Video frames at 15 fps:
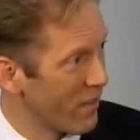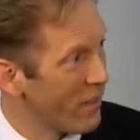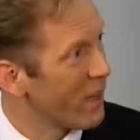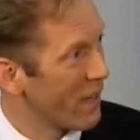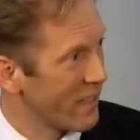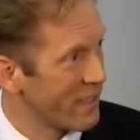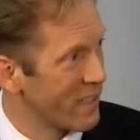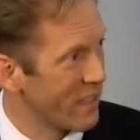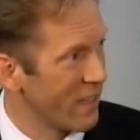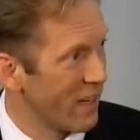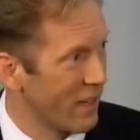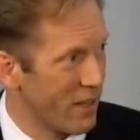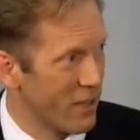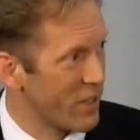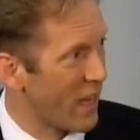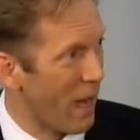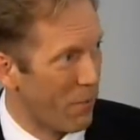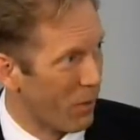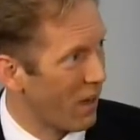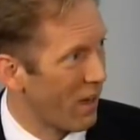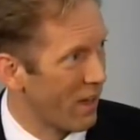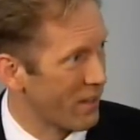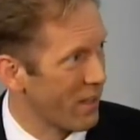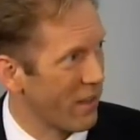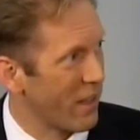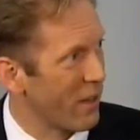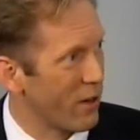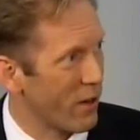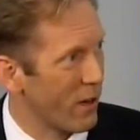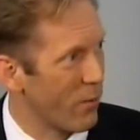in the 1990s, capitalized on the
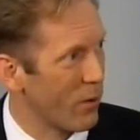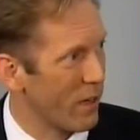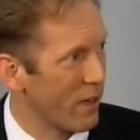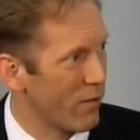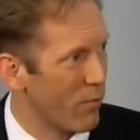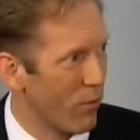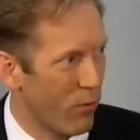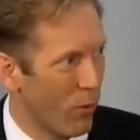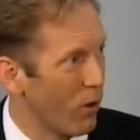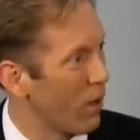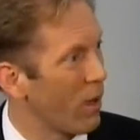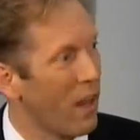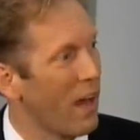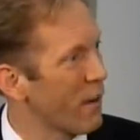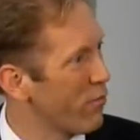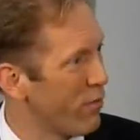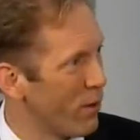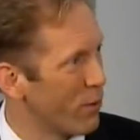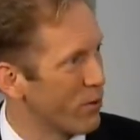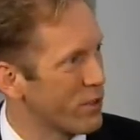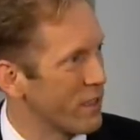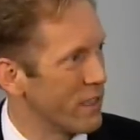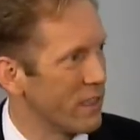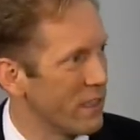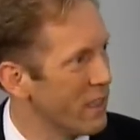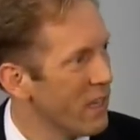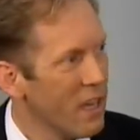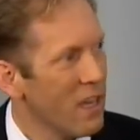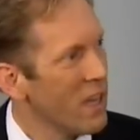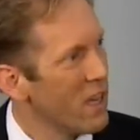internet wave before a lot of folks did.
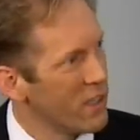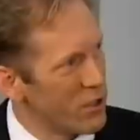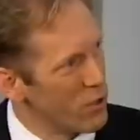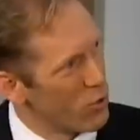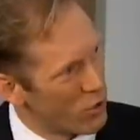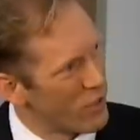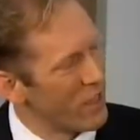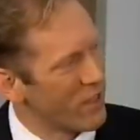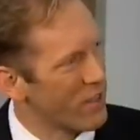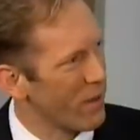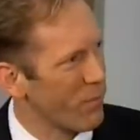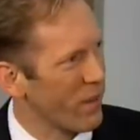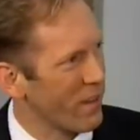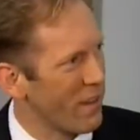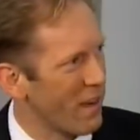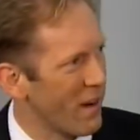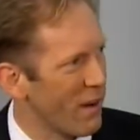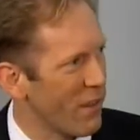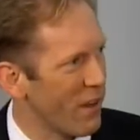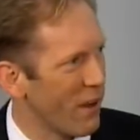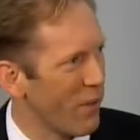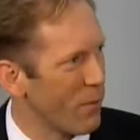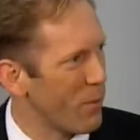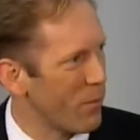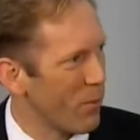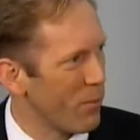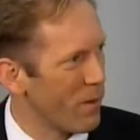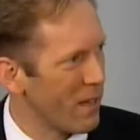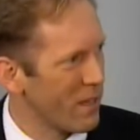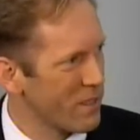Did you see something there that other people
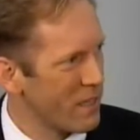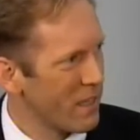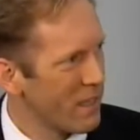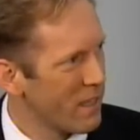missed?